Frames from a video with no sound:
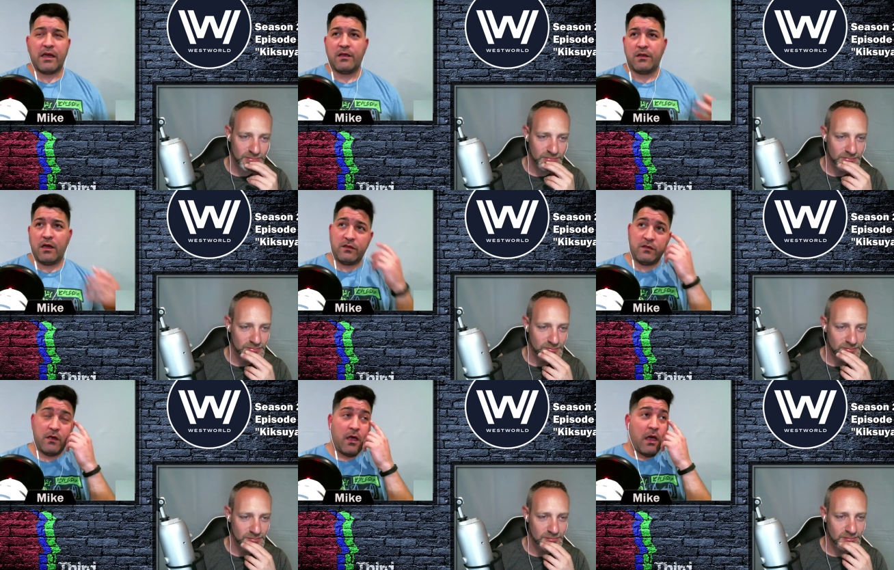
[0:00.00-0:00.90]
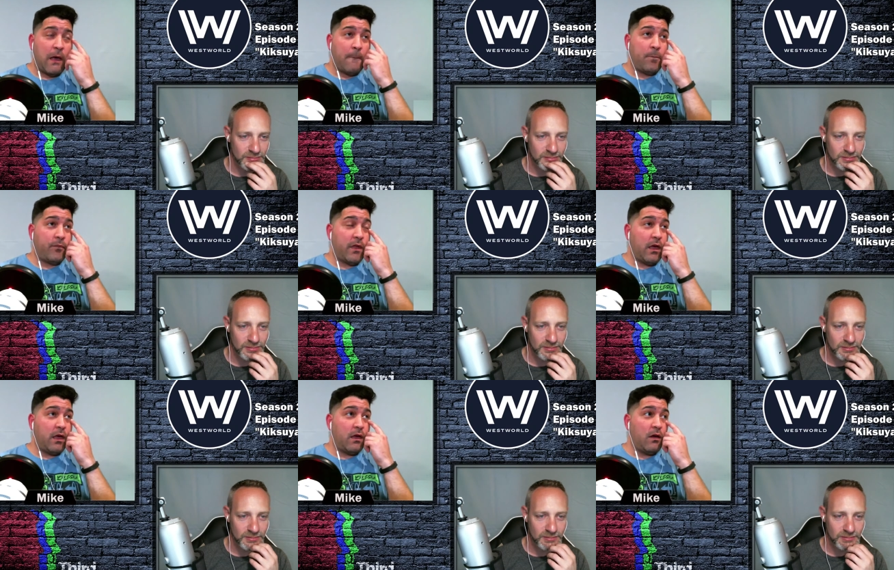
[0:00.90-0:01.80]
Speaker 1: it, it's
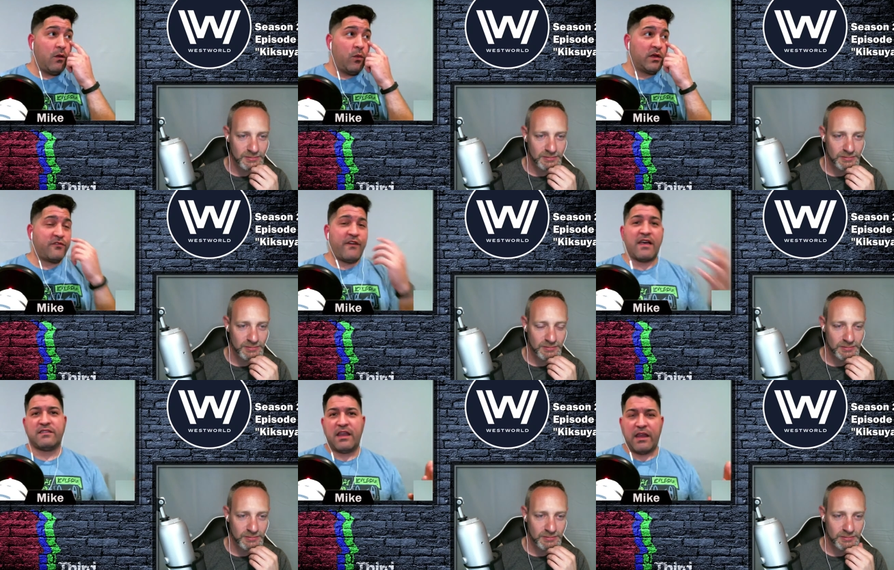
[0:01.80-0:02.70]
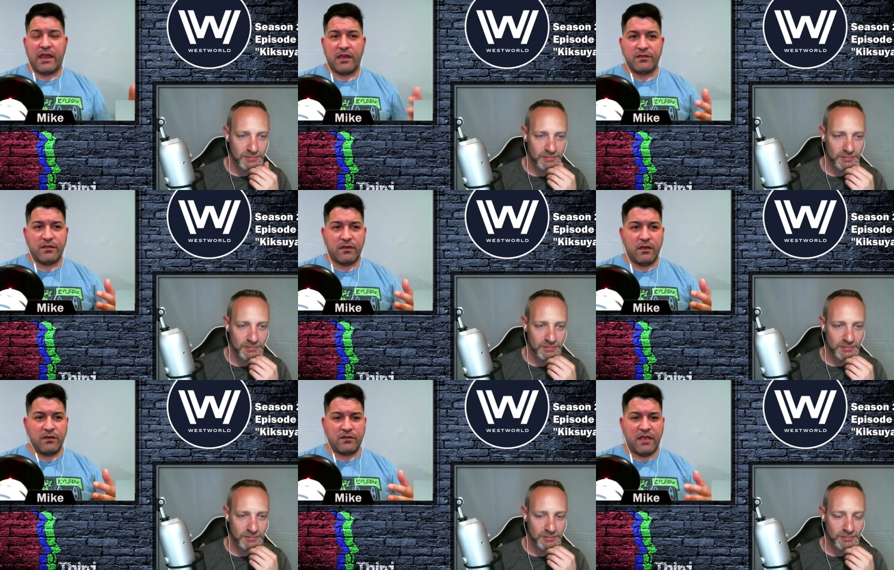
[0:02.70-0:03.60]
what's fascinating is
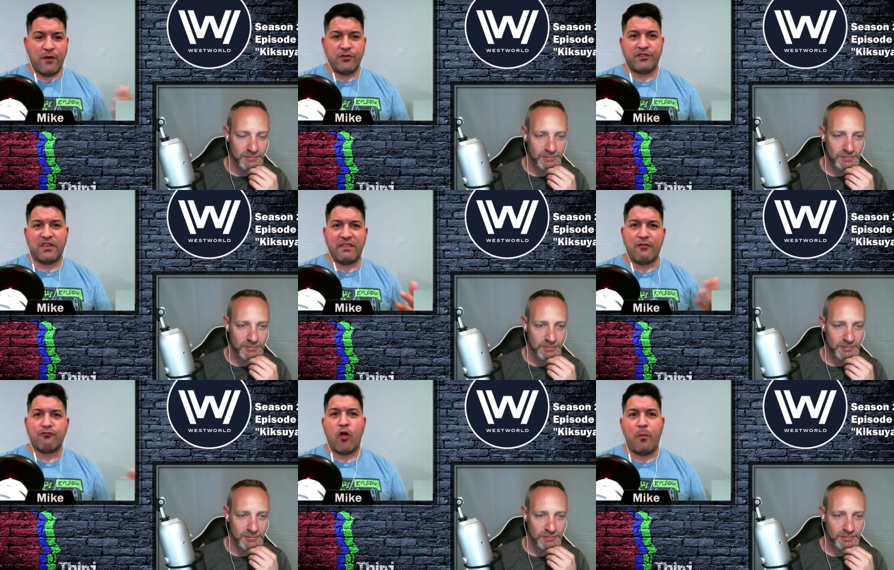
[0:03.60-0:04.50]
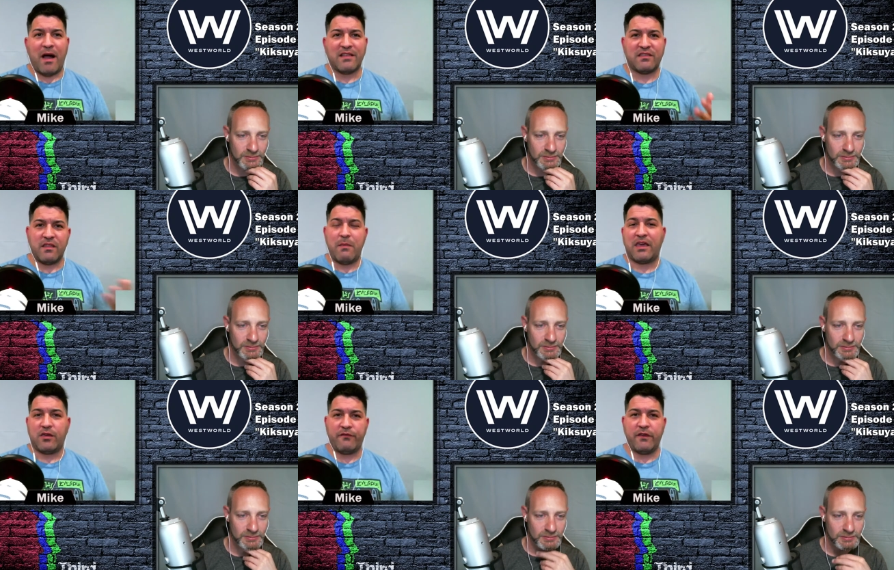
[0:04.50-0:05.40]
is how you said they're robots and they
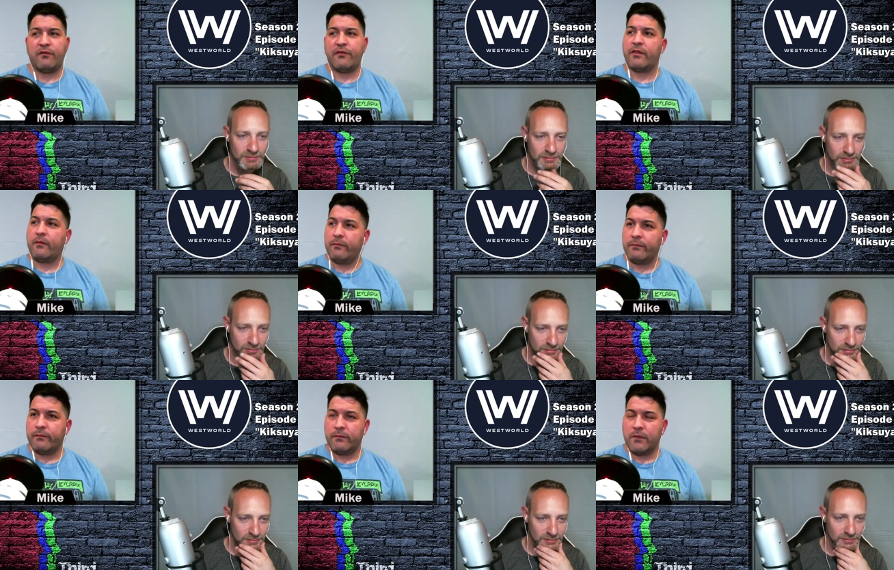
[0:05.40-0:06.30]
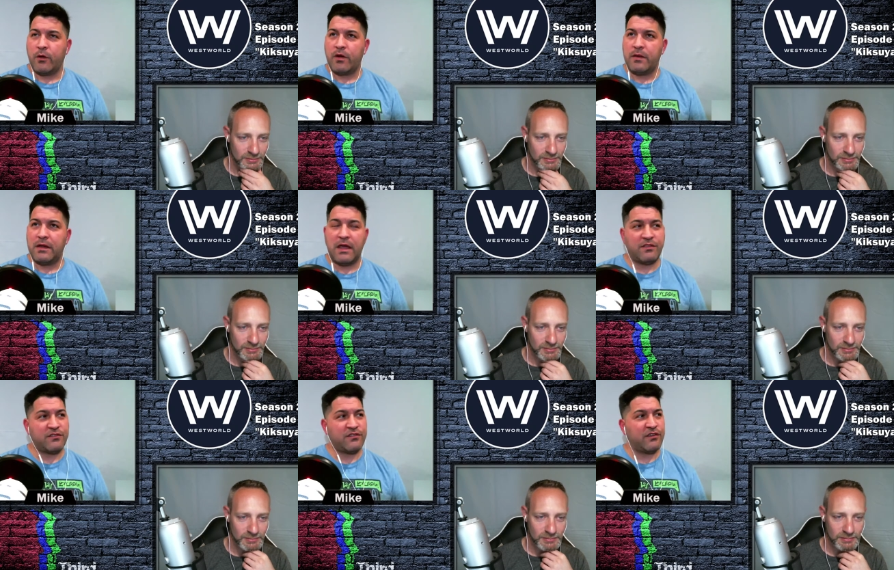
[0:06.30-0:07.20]
make you feel for them. You know what I mean?
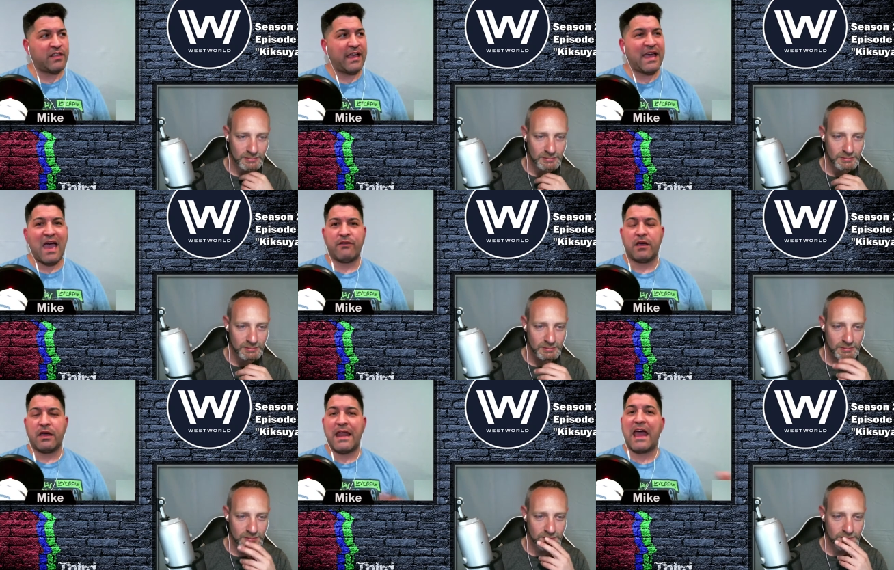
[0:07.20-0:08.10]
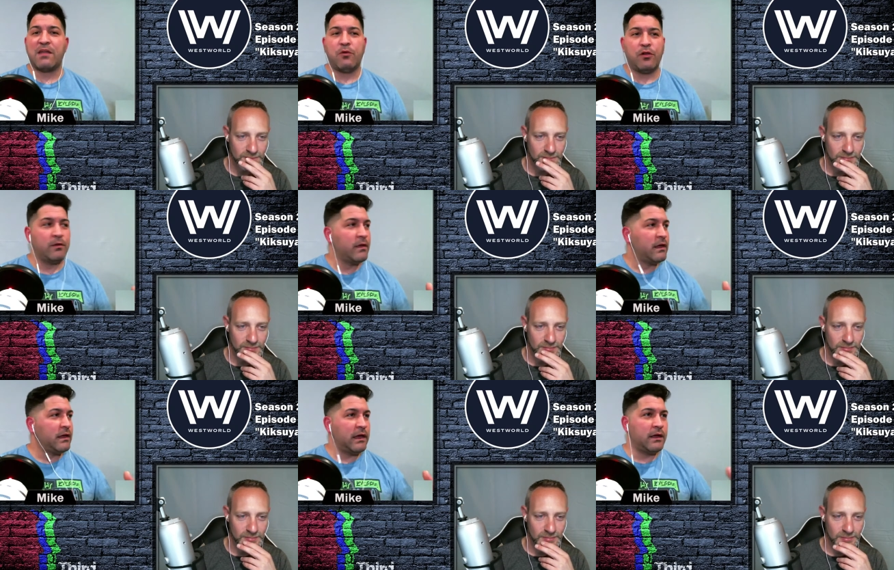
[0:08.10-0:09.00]
It's just like having an animal
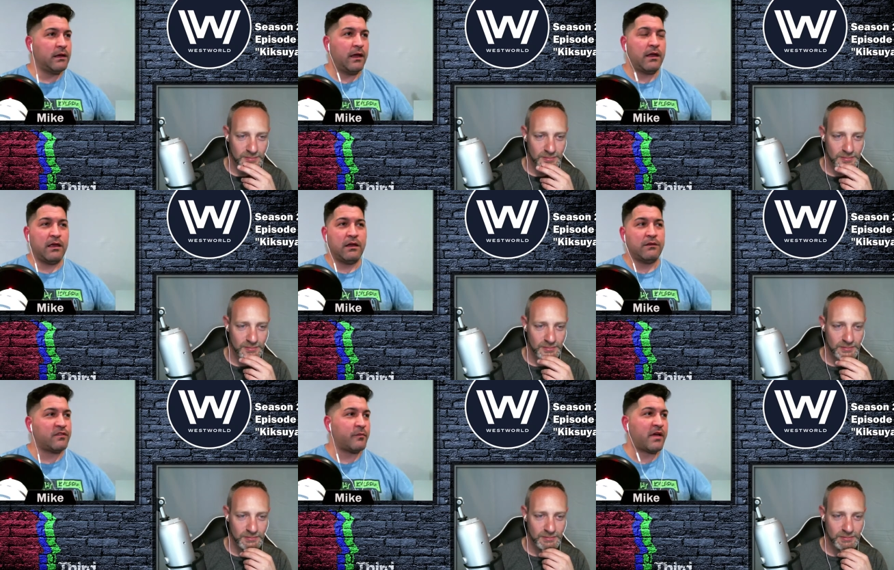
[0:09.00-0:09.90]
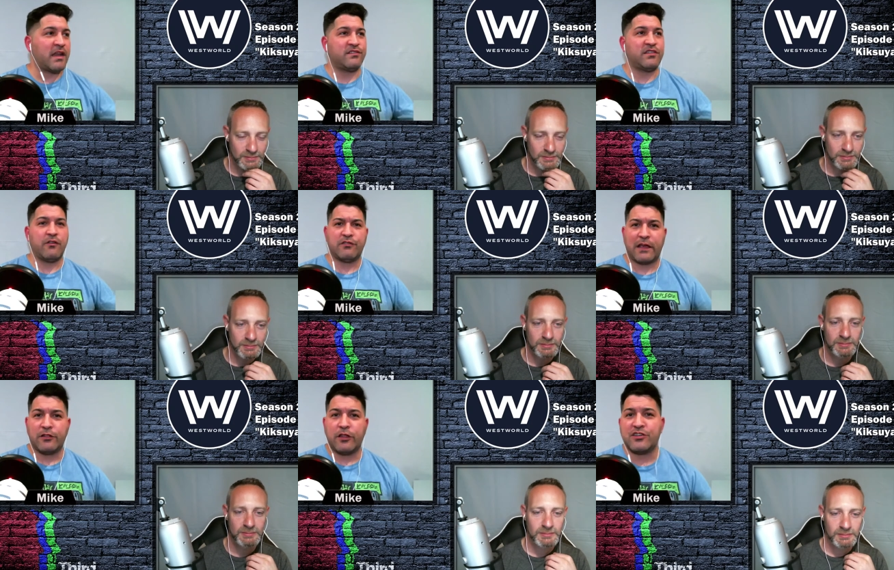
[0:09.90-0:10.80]
in in some kind of series.
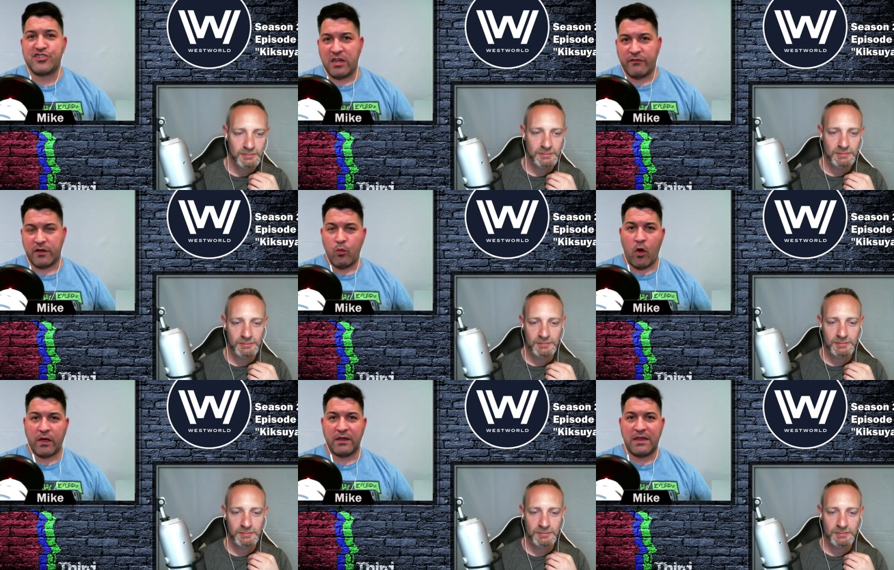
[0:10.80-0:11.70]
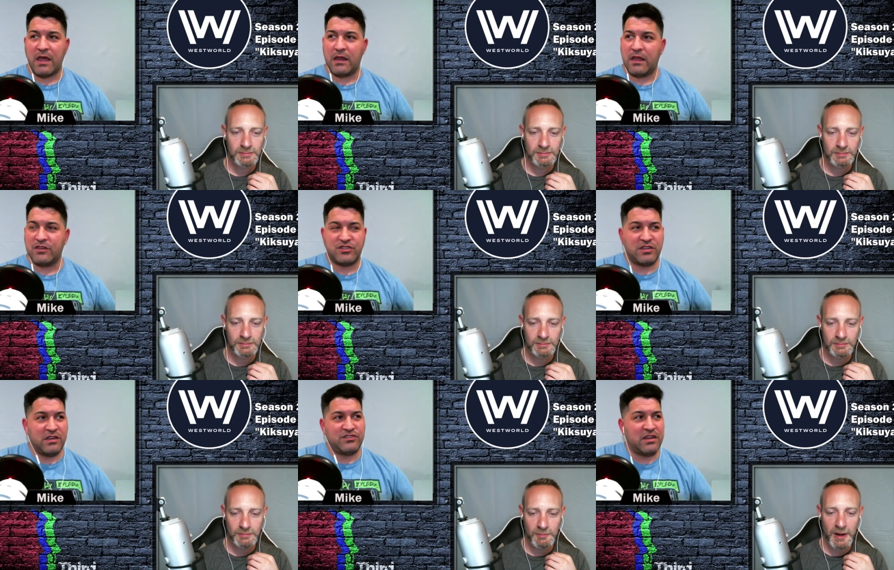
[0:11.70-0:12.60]
Like look at Shiva in Walking Dead.
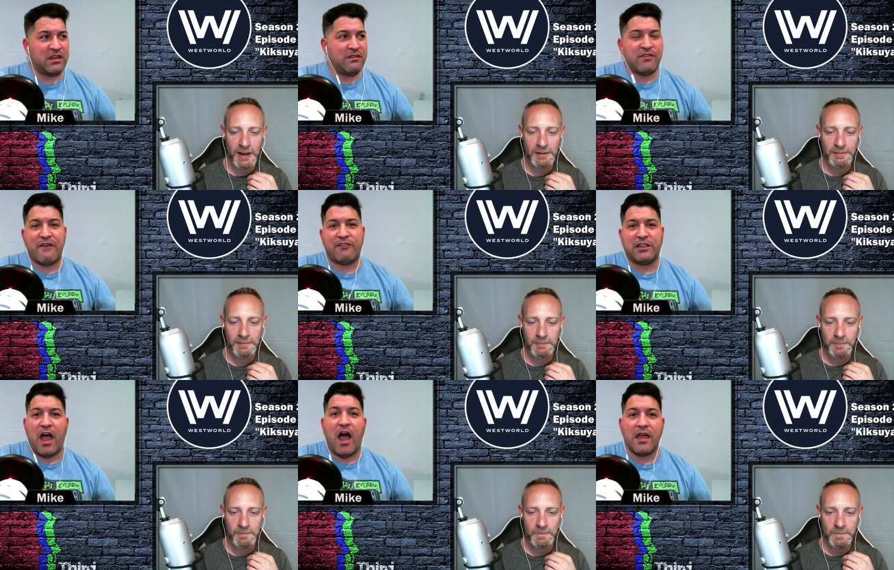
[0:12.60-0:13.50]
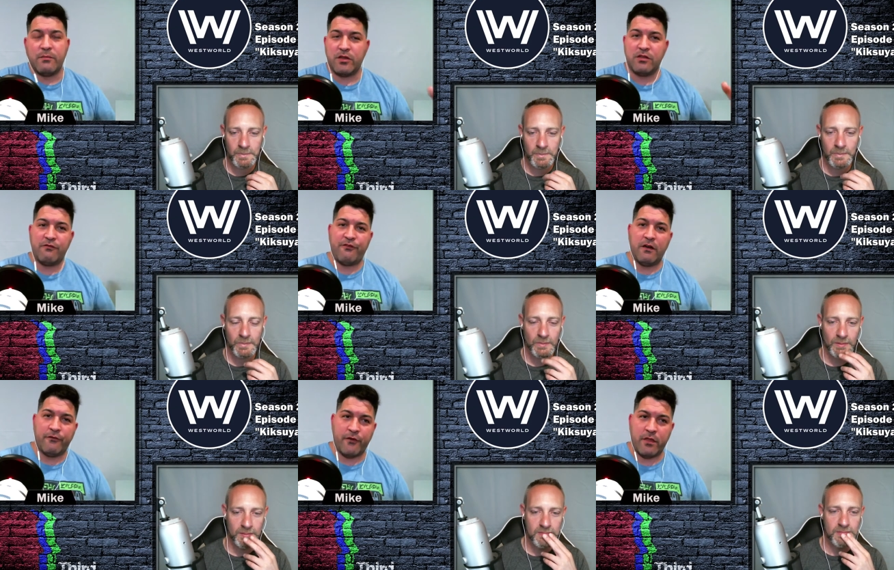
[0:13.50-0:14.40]
She right. she didn't even have a line, but you
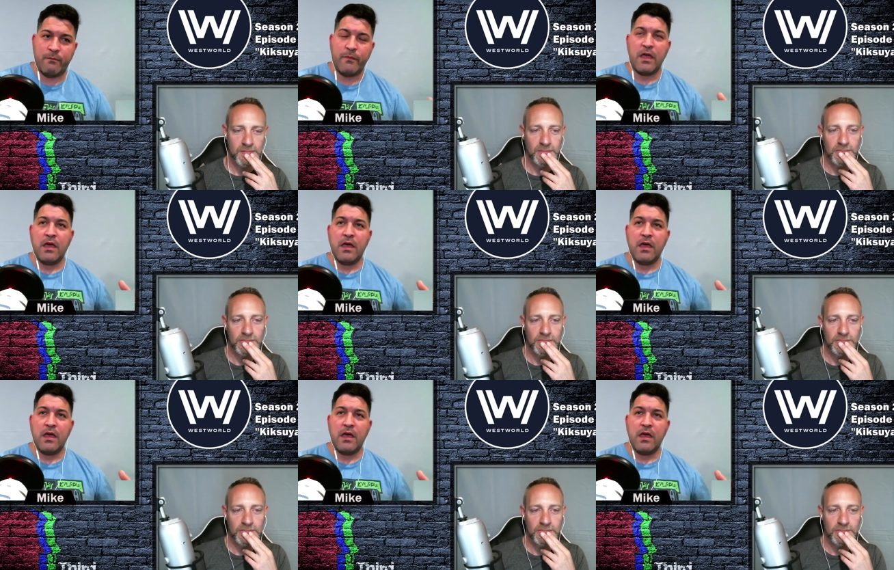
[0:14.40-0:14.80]
feel for them